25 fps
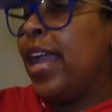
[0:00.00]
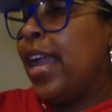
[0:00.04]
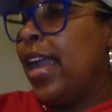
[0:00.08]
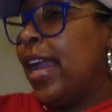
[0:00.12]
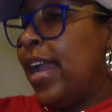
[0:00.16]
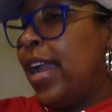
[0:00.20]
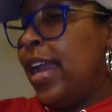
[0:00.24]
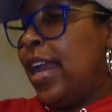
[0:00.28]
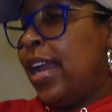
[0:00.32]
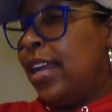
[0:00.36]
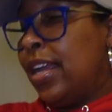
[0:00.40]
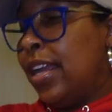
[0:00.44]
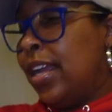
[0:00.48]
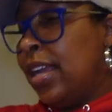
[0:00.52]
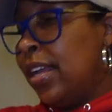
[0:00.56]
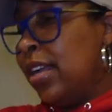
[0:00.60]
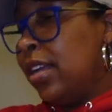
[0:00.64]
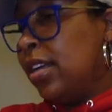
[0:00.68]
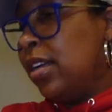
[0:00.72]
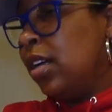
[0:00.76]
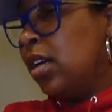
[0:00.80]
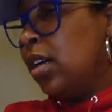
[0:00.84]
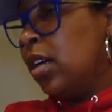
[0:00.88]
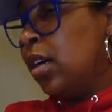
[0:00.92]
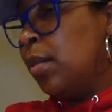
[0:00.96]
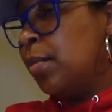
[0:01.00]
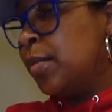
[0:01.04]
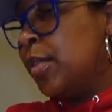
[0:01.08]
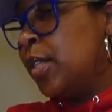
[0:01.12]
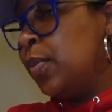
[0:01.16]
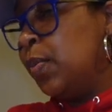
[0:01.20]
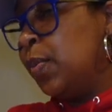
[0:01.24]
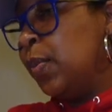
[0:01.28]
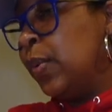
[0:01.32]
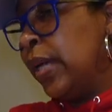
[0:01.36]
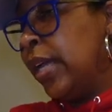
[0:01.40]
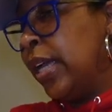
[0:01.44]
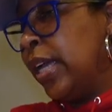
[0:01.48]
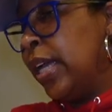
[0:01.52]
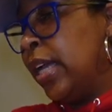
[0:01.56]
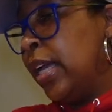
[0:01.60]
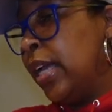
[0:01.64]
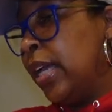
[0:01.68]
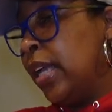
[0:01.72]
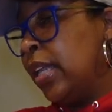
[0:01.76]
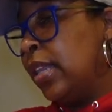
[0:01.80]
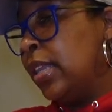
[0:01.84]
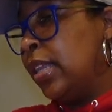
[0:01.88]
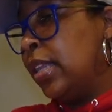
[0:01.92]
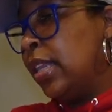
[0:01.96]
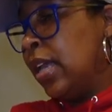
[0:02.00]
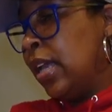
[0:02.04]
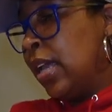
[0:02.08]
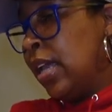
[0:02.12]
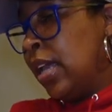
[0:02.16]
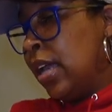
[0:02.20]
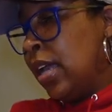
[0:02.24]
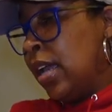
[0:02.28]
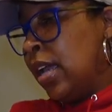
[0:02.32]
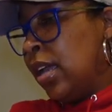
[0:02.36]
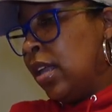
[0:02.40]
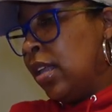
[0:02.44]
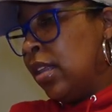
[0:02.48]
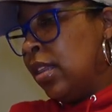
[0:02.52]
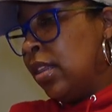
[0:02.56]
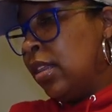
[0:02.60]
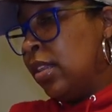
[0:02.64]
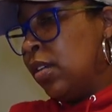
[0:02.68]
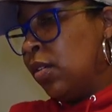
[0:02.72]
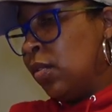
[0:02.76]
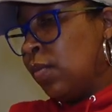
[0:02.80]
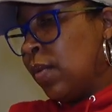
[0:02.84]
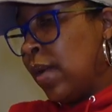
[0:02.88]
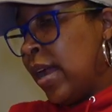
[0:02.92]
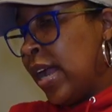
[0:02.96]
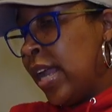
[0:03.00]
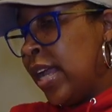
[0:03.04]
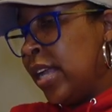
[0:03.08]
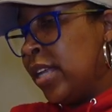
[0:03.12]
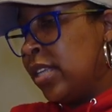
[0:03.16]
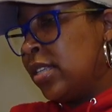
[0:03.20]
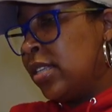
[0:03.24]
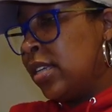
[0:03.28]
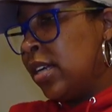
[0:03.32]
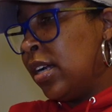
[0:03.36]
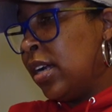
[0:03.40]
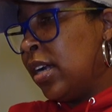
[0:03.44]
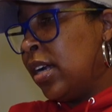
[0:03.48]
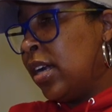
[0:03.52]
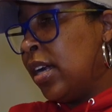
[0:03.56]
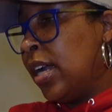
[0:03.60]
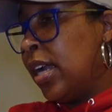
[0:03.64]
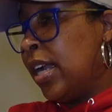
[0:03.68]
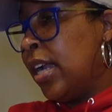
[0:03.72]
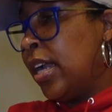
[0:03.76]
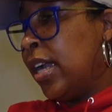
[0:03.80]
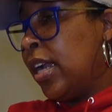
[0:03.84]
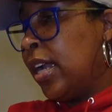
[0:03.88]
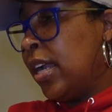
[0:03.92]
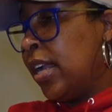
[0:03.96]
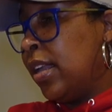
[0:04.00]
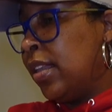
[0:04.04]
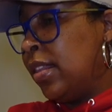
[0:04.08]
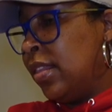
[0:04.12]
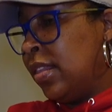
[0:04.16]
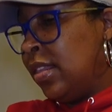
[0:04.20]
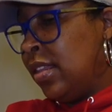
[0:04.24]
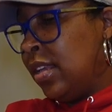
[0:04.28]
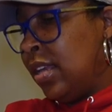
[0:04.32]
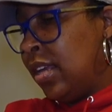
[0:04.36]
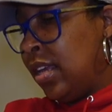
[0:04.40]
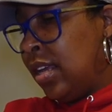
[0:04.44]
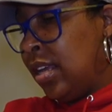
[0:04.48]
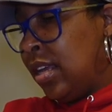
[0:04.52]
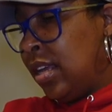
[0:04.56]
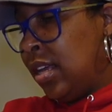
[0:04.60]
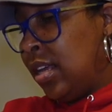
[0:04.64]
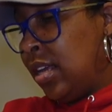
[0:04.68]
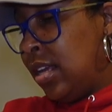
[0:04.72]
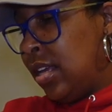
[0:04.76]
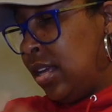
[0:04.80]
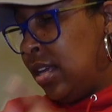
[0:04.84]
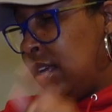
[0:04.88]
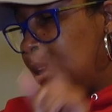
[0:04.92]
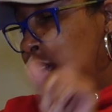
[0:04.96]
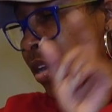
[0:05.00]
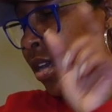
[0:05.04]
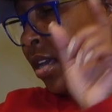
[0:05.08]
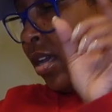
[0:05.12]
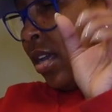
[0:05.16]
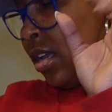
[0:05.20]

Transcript: and it comes with the razor and the